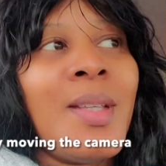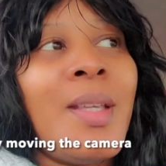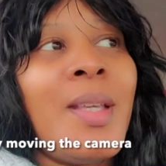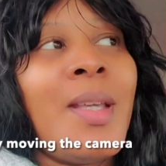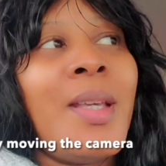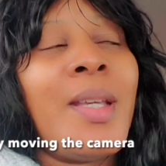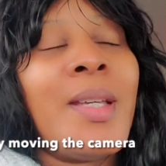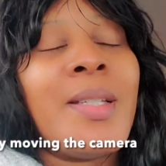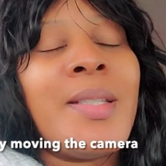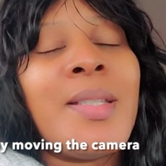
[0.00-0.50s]

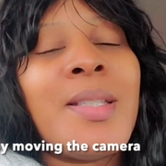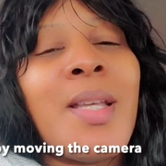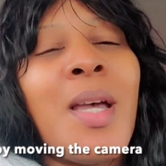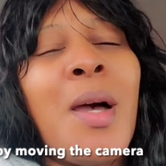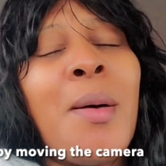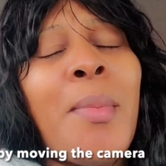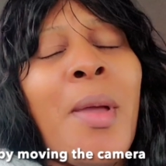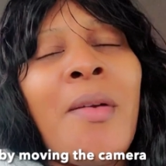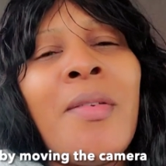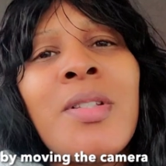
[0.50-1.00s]
And
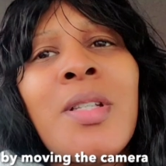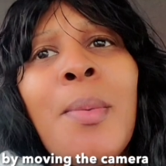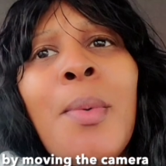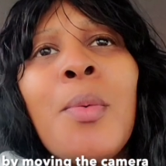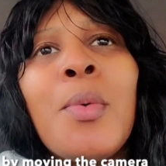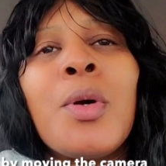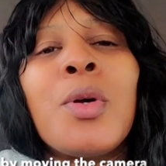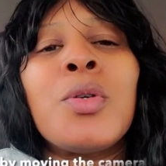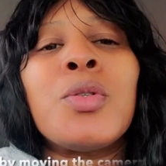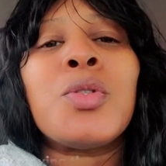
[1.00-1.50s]
um, every time I
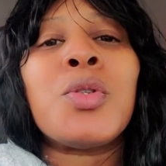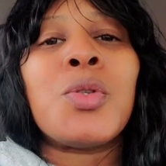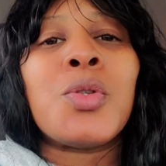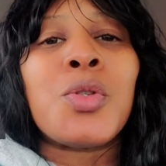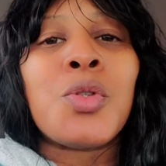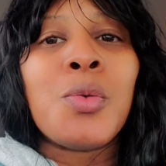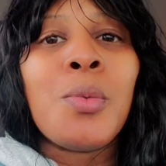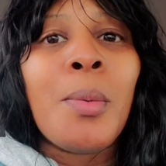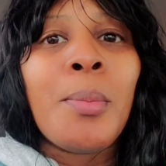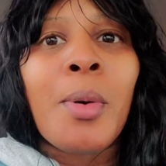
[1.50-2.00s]
would go to the
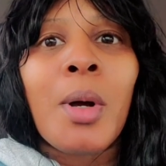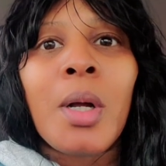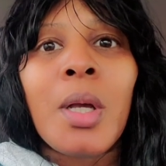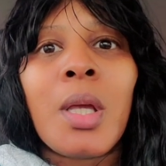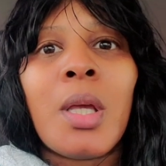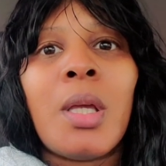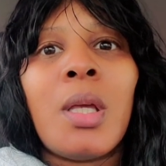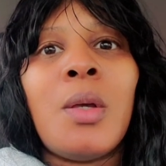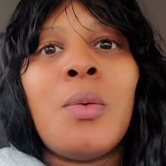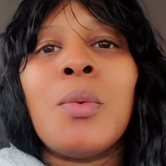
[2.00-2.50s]

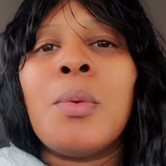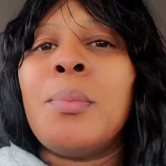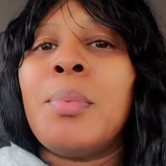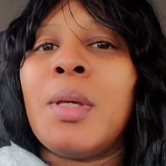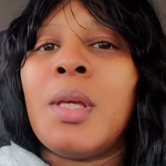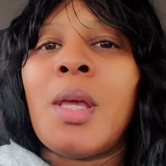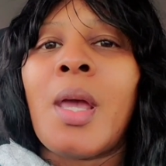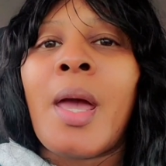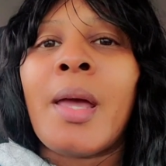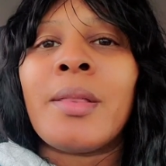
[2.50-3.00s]
supermarket, he would
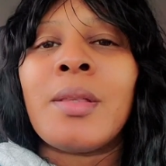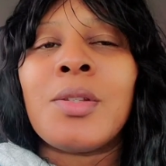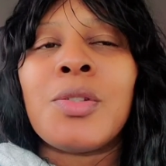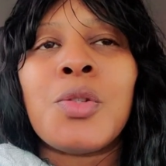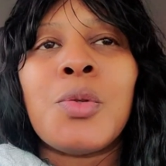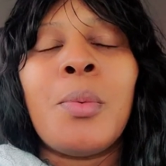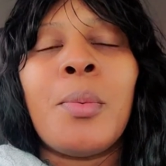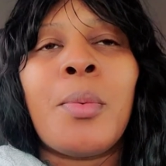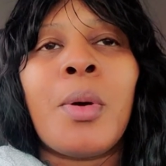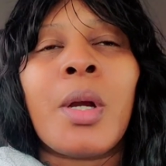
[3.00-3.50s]
be at the
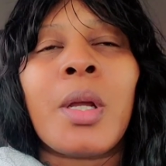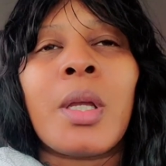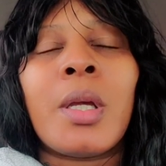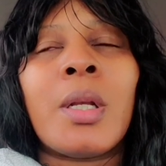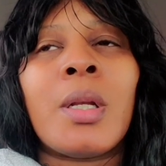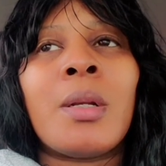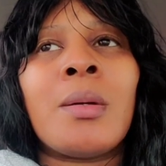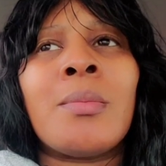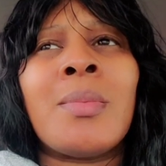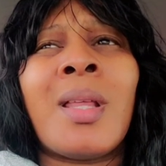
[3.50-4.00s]

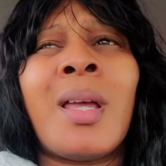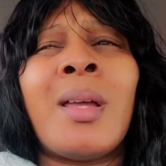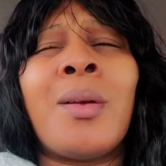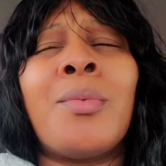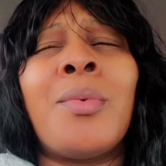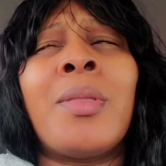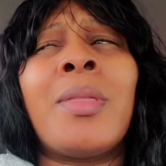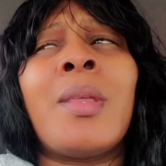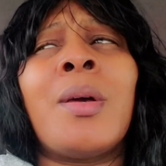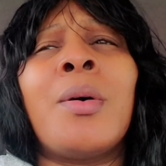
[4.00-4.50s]
supermarket. And I'm
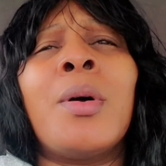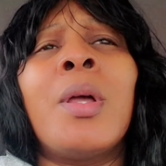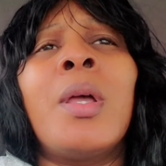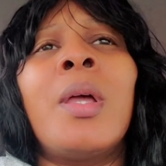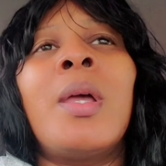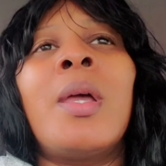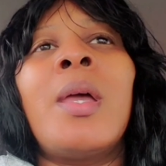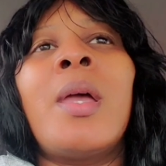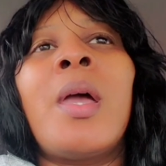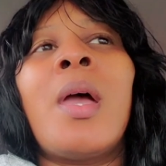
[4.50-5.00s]
like, what the
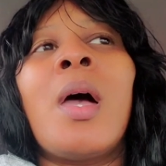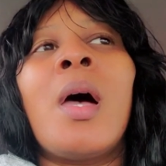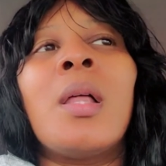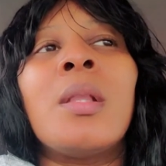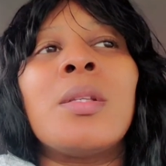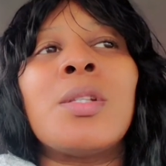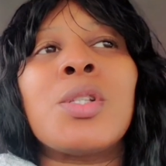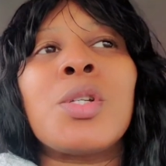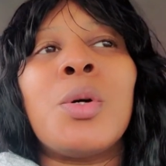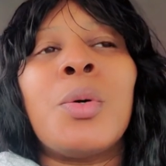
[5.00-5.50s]

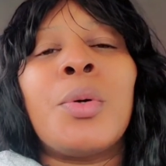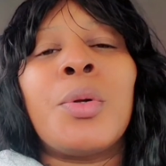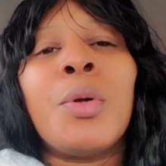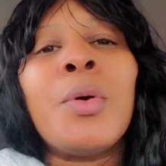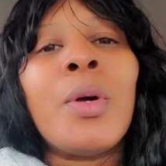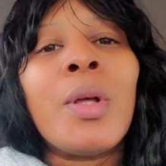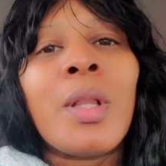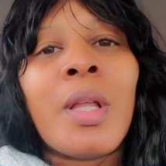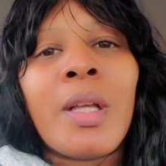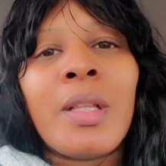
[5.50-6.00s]
hell is going
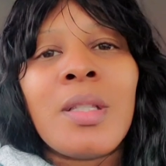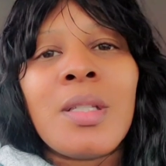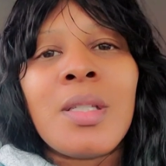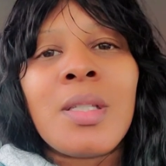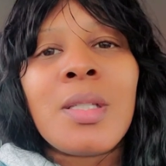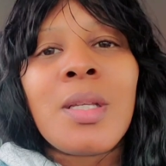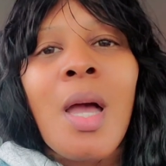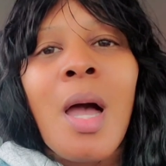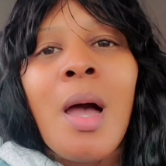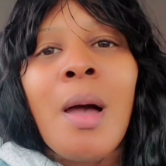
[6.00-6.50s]
on? Like,
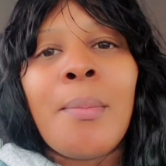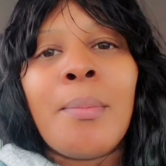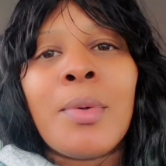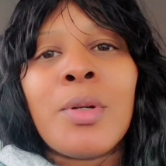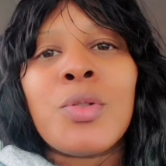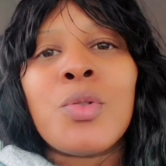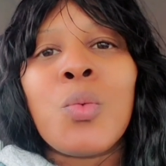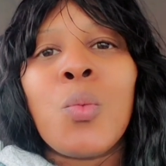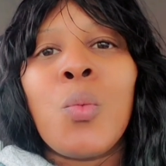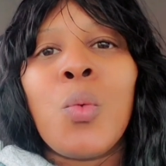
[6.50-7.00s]
this guy
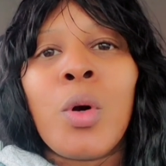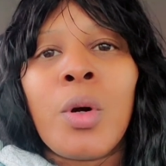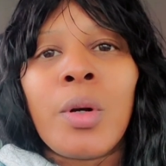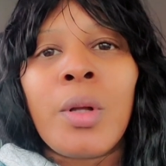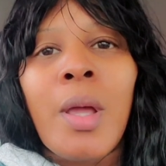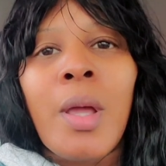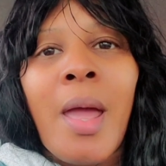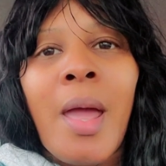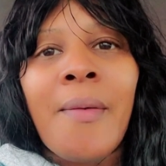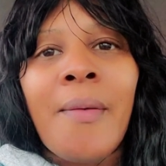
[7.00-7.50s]
must work
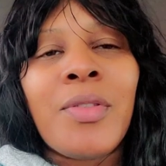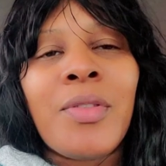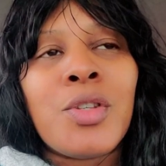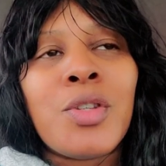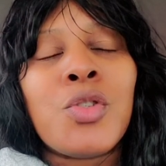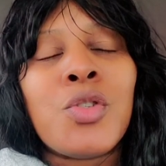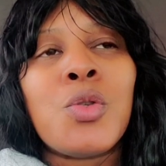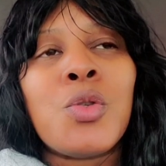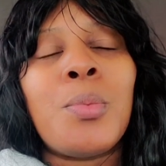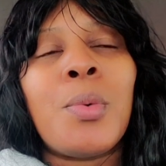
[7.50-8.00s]
at
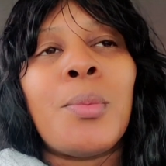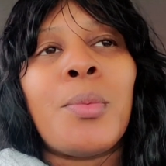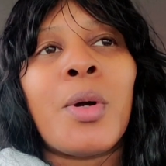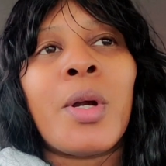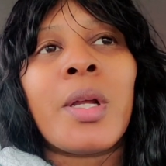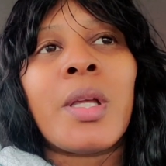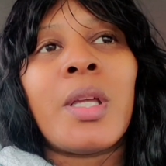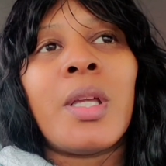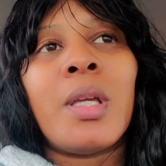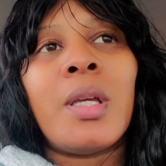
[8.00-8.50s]
this
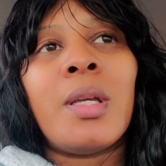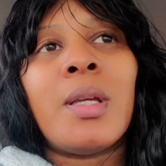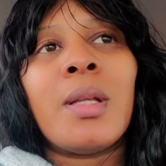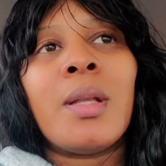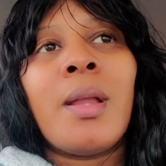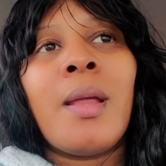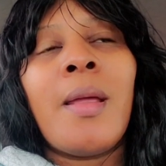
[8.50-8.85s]
supermarket.